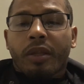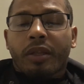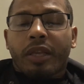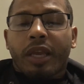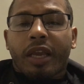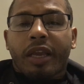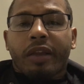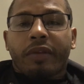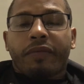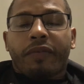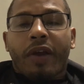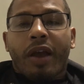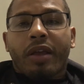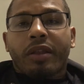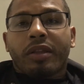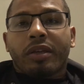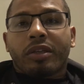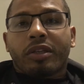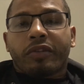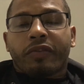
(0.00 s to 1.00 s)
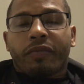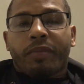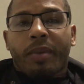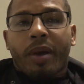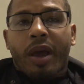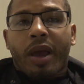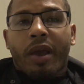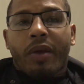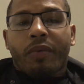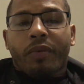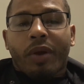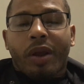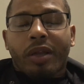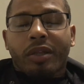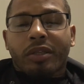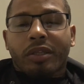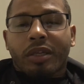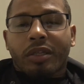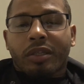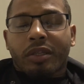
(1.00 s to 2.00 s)
take advantage of my
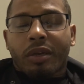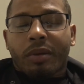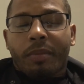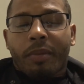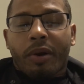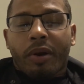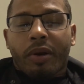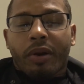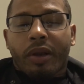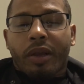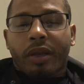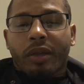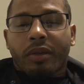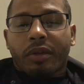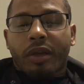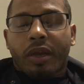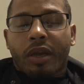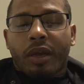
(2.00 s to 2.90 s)
rights as an American